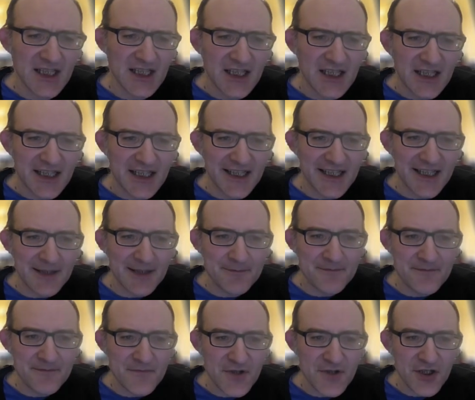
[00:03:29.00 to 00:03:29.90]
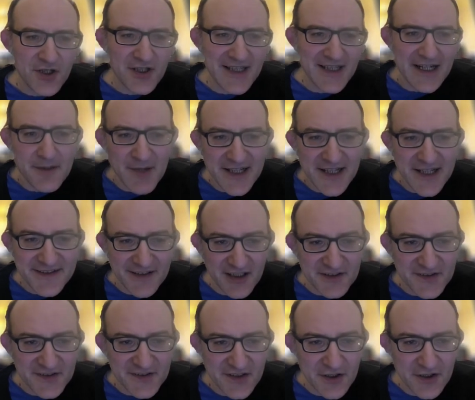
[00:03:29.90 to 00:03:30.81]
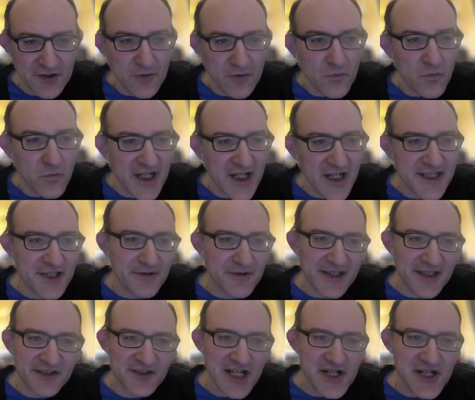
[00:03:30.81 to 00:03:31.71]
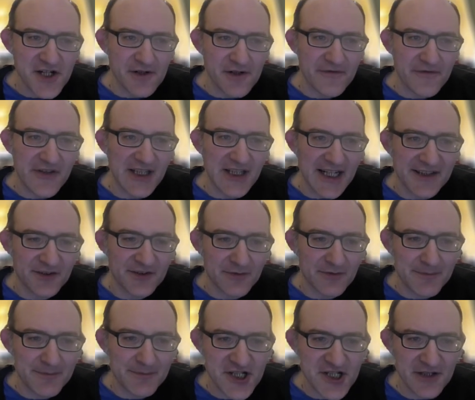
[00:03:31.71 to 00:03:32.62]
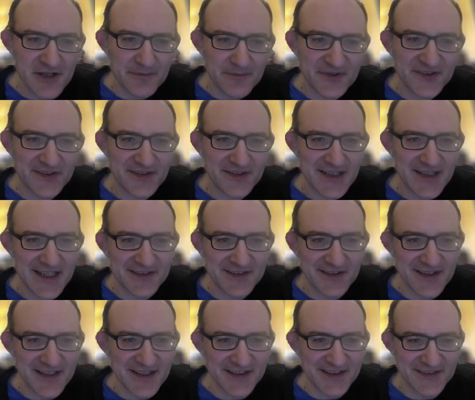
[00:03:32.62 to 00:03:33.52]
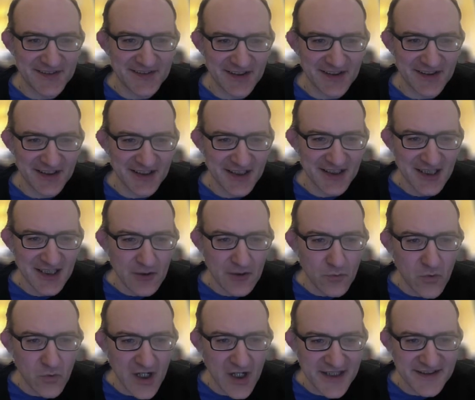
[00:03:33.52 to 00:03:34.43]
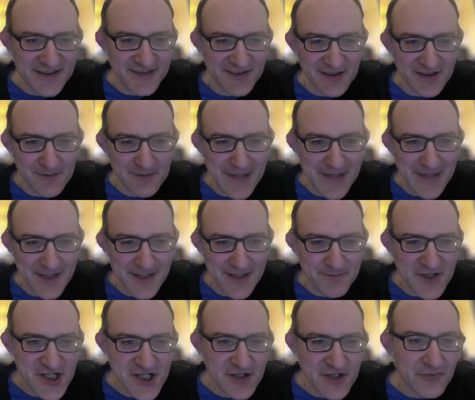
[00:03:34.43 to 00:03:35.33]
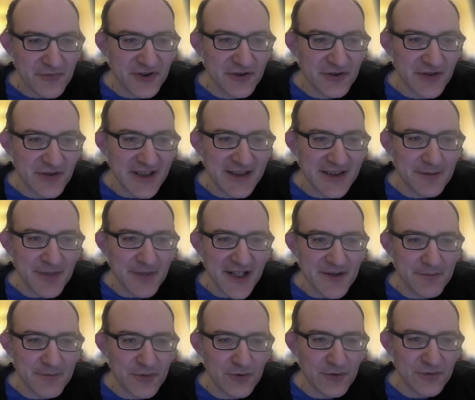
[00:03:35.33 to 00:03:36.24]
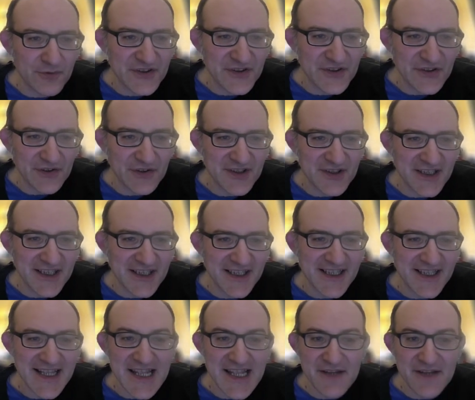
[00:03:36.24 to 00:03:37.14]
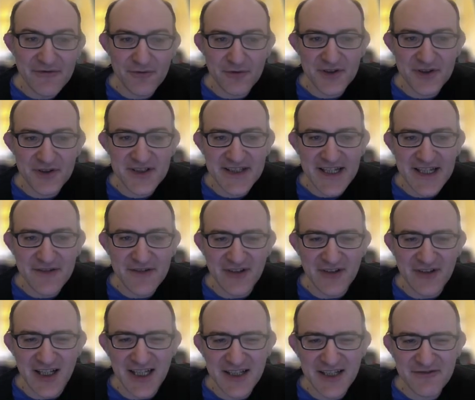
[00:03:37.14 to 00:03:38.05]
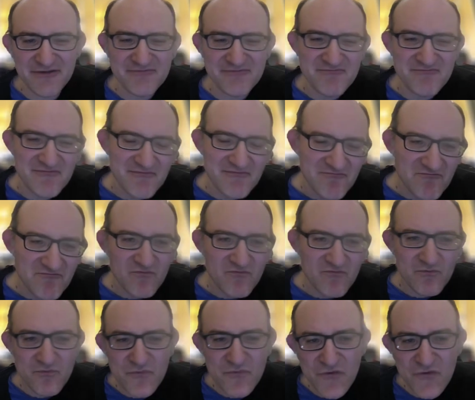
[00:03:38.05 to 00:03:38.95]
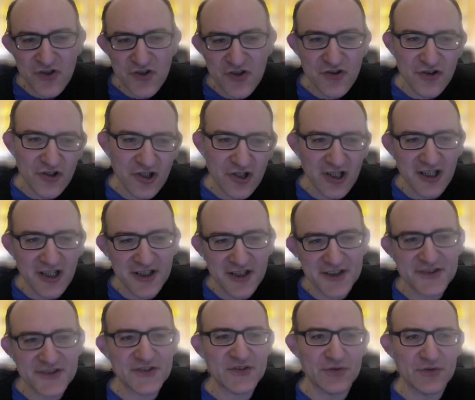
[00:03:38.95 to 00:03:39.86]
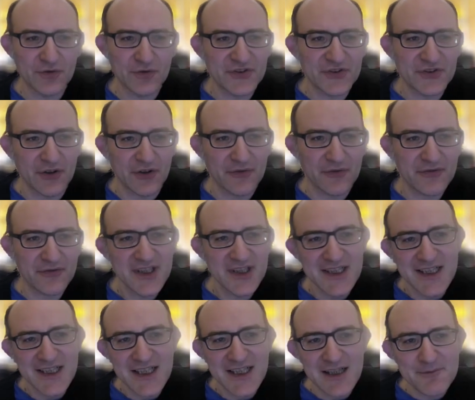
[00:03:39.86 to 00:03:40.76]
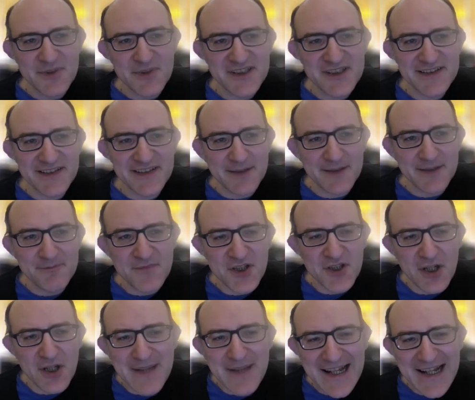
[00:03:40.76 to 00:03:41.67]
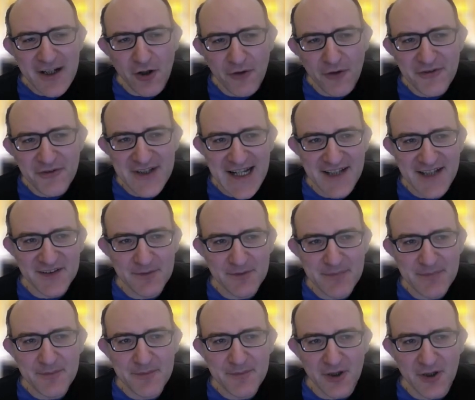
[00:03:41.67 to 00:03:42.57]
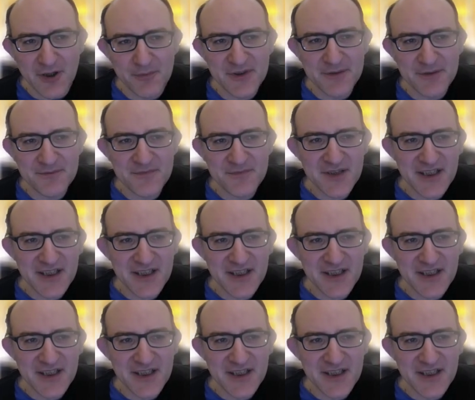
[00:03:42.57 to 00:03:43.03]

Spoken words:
Now, you might ask, you know, why are you exchanging off the light squared bishops? Isn't this white's bad bishop restricted by the pawns on e4 and d5? You are, sort of. But, you know, black often has a big problem